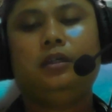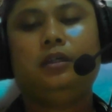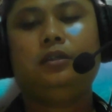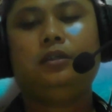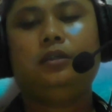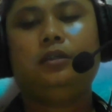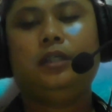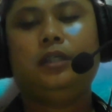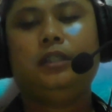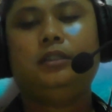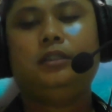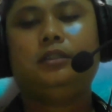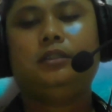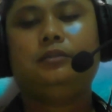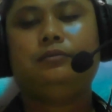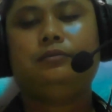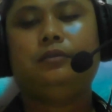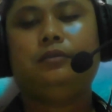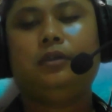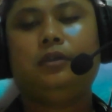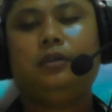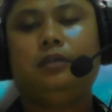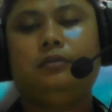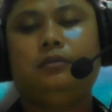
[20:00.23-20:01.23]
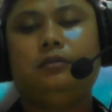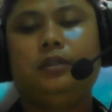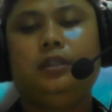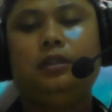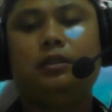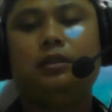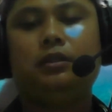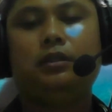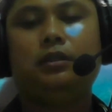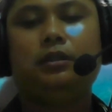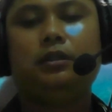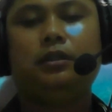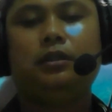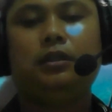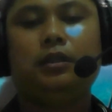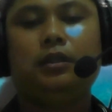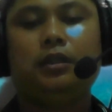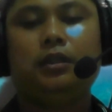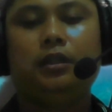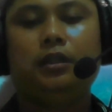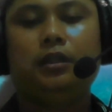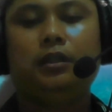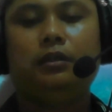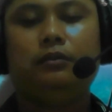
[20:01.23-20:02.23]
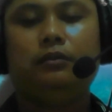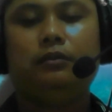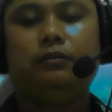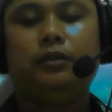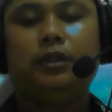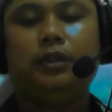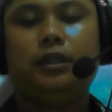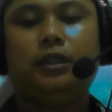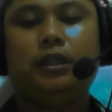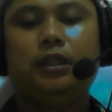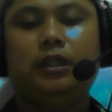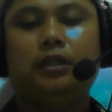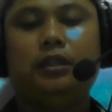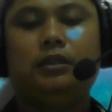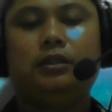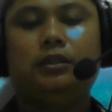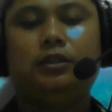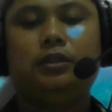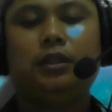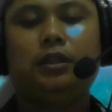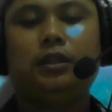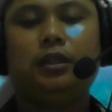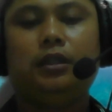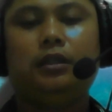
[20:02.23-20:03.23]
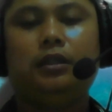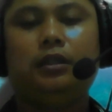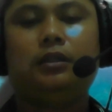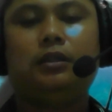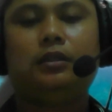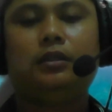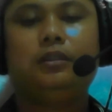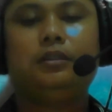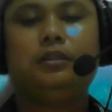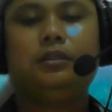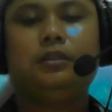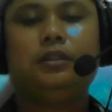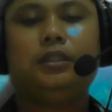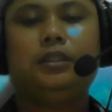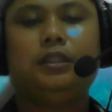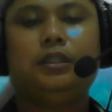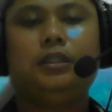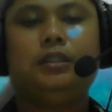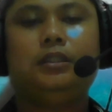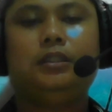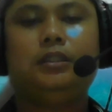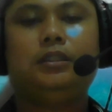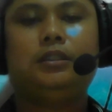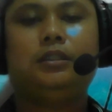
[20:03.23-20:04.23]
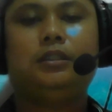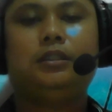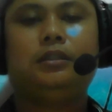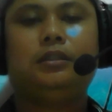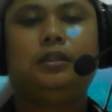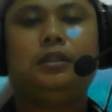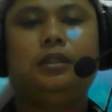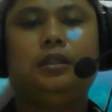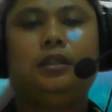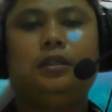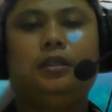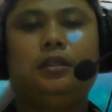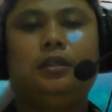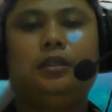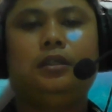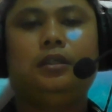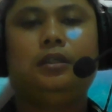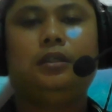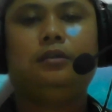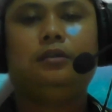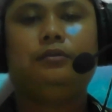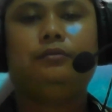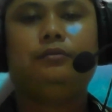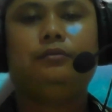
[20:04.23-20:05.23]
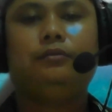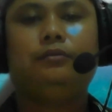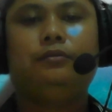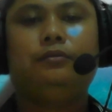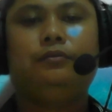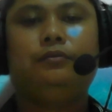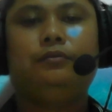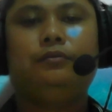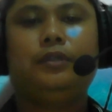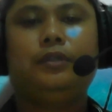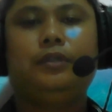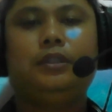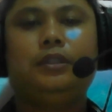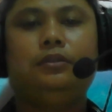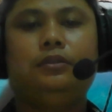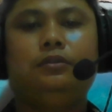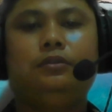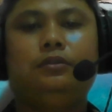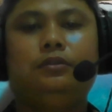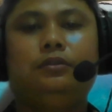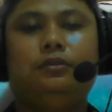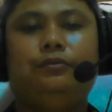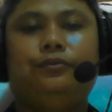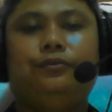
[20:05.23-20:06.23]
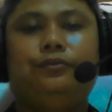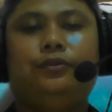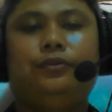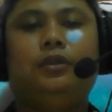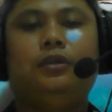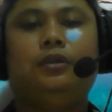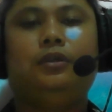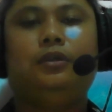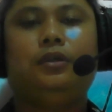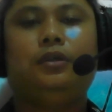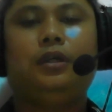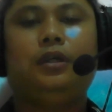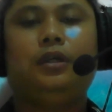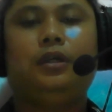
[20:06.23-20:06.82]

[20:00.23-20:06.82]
knowledge for our. We can share this video for our.